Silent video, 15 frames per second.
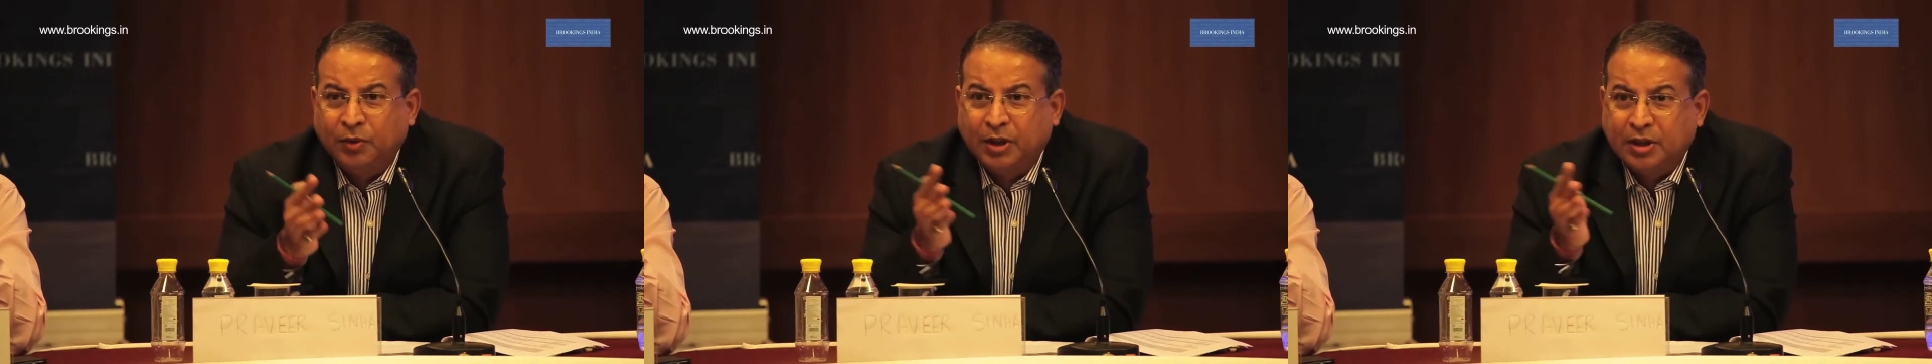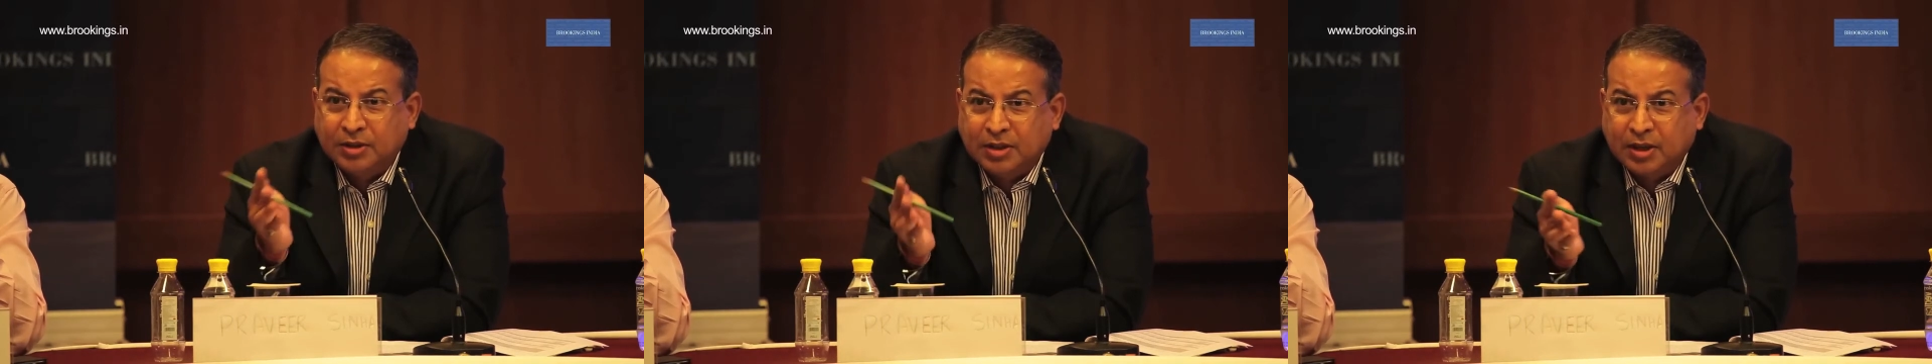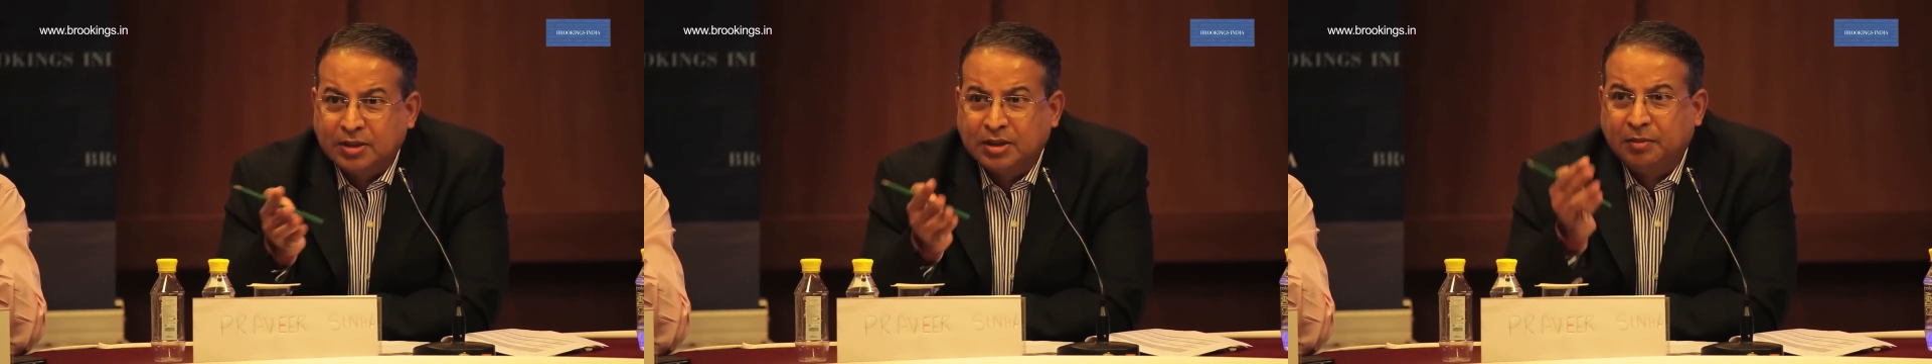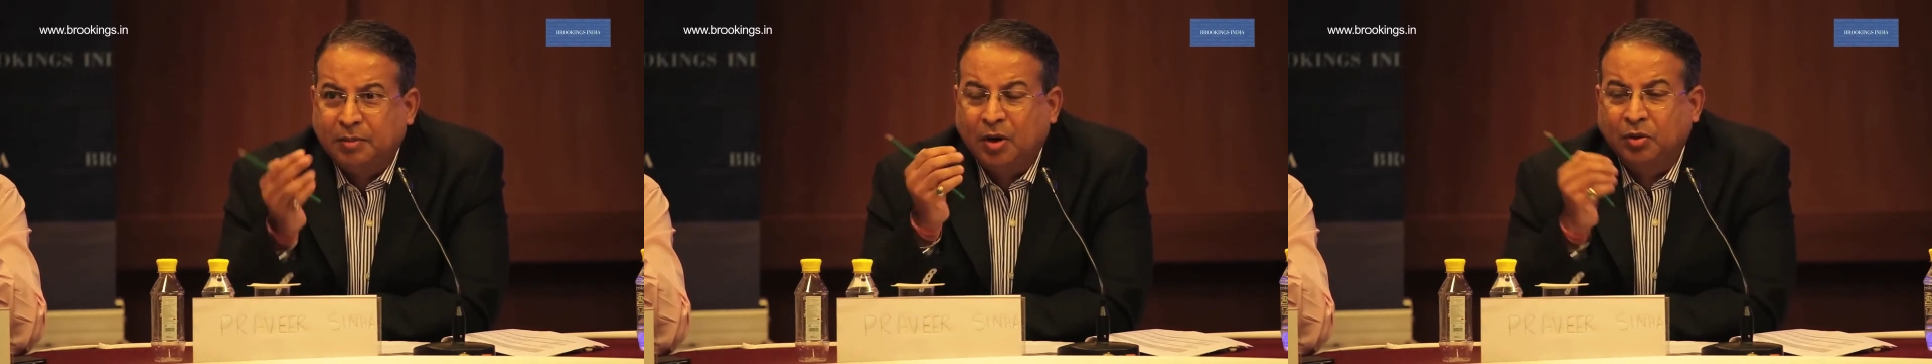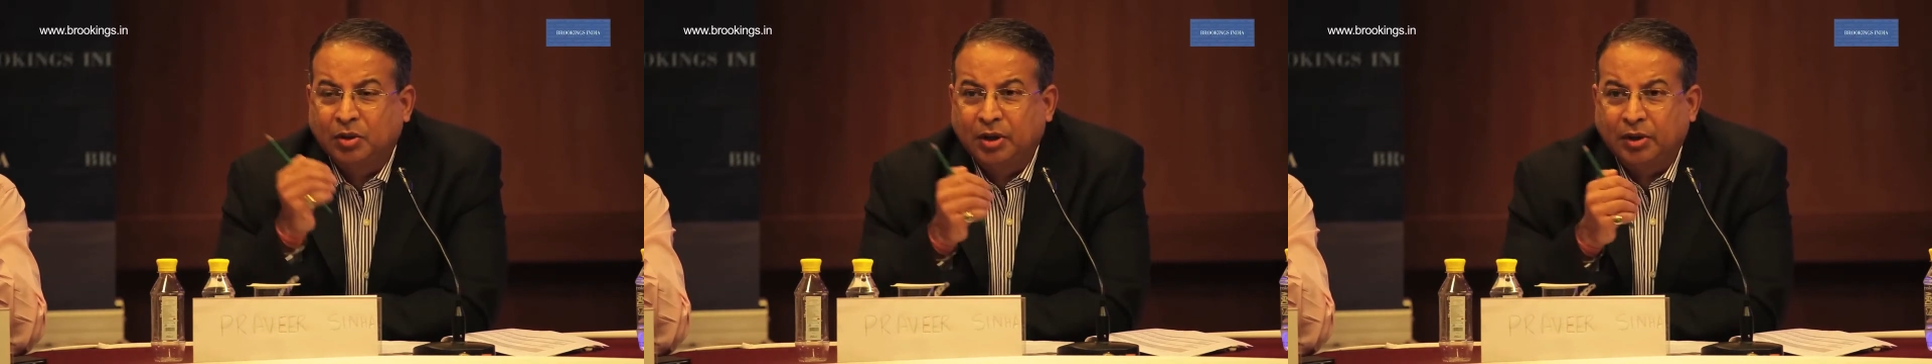we discussed
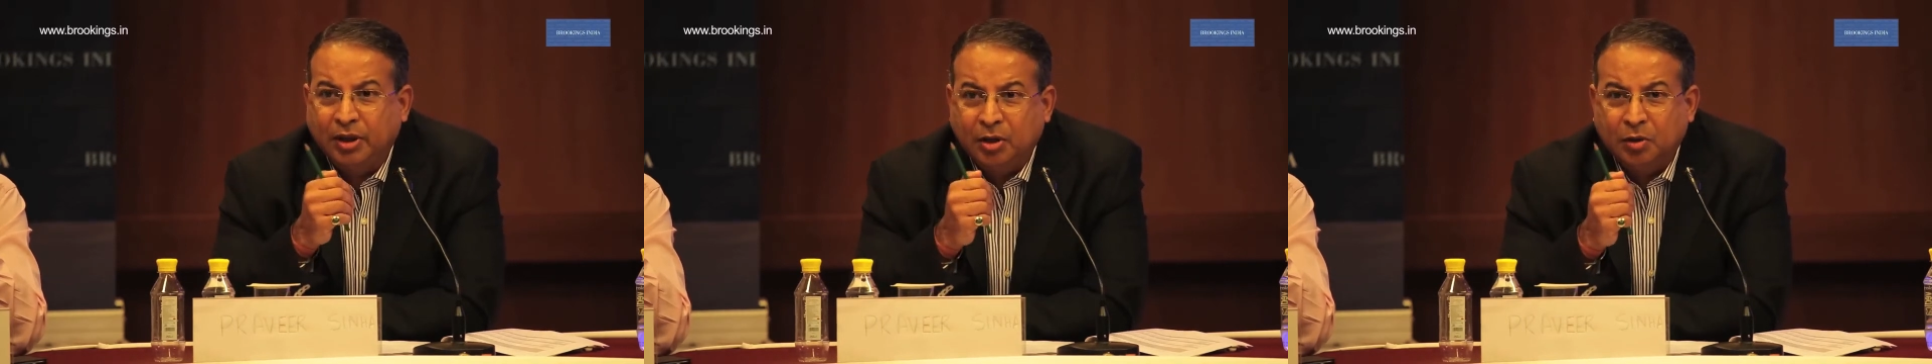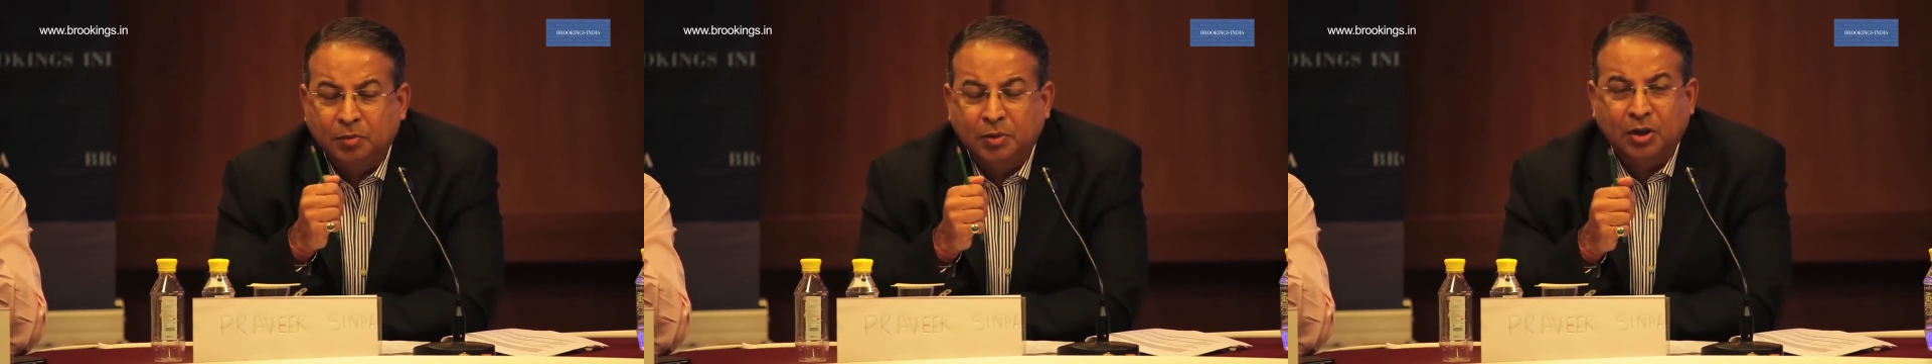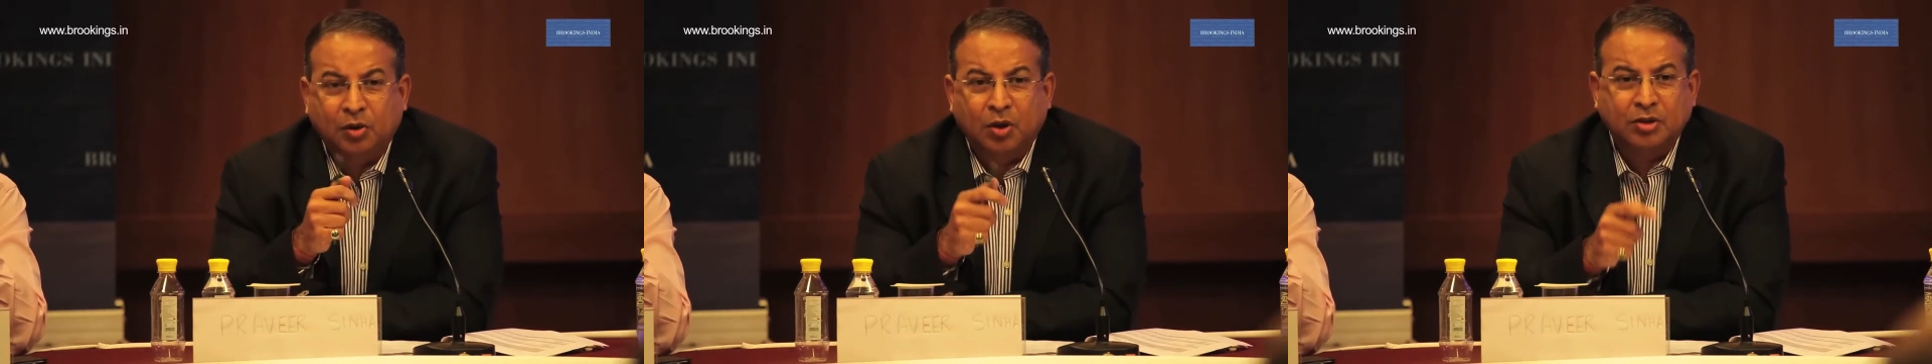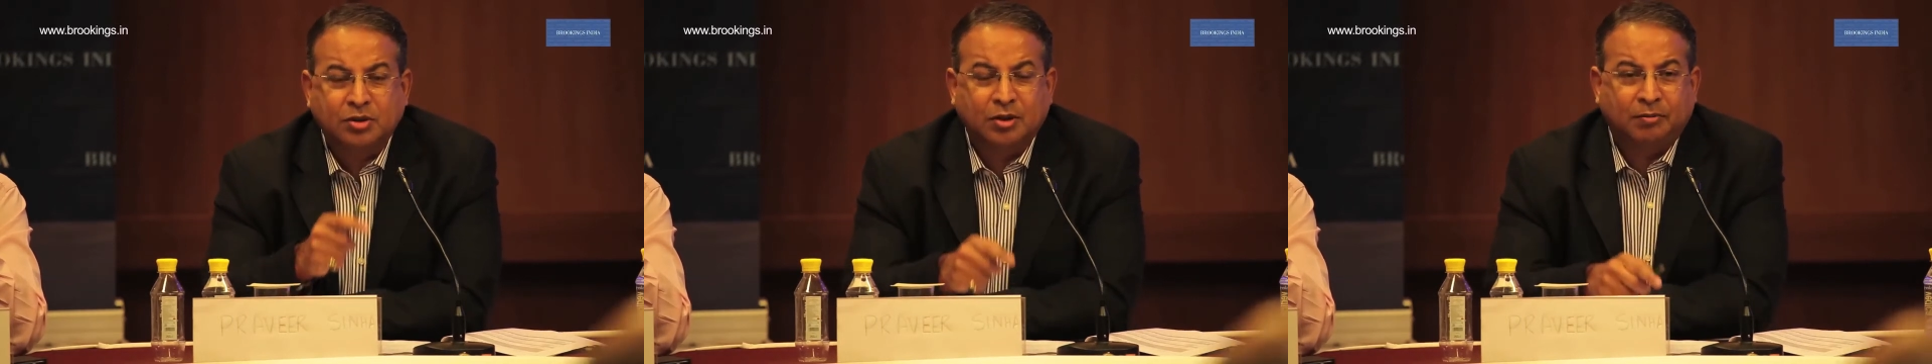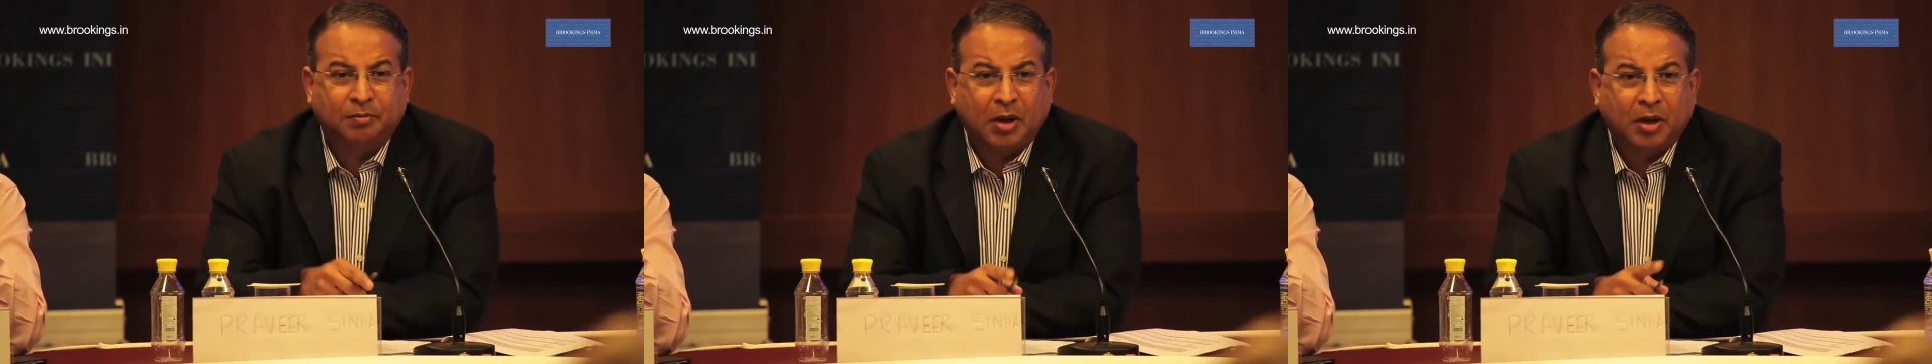about the renewable
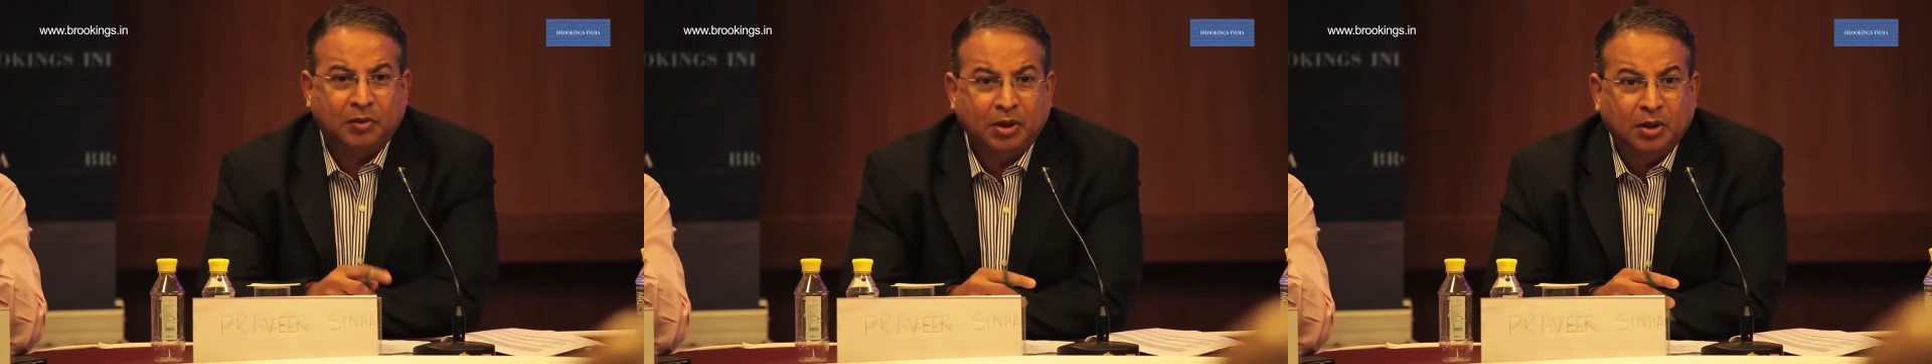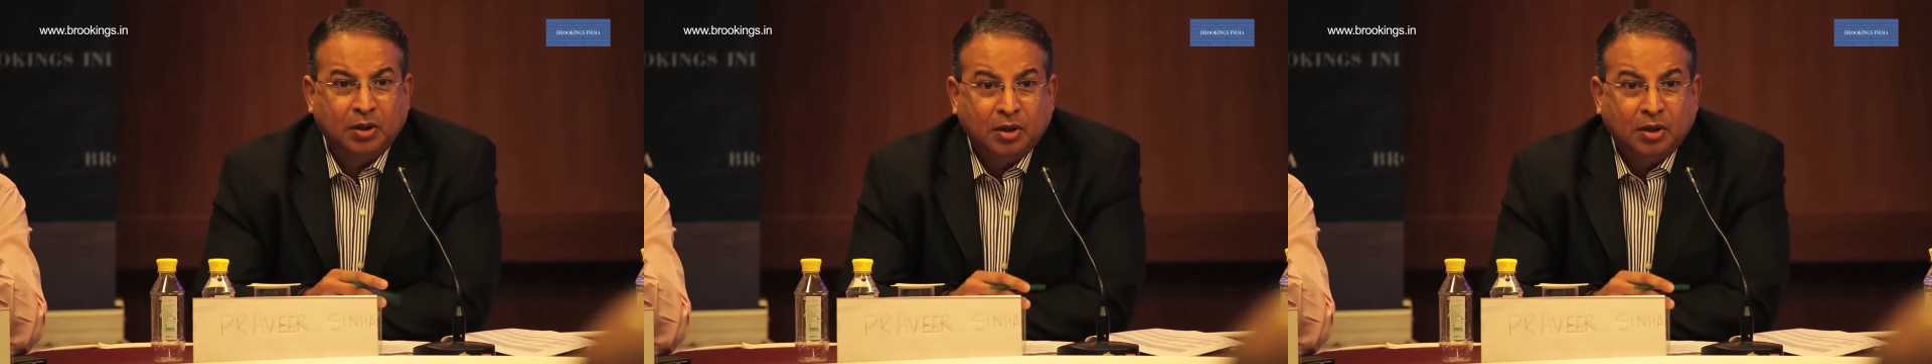cost of power.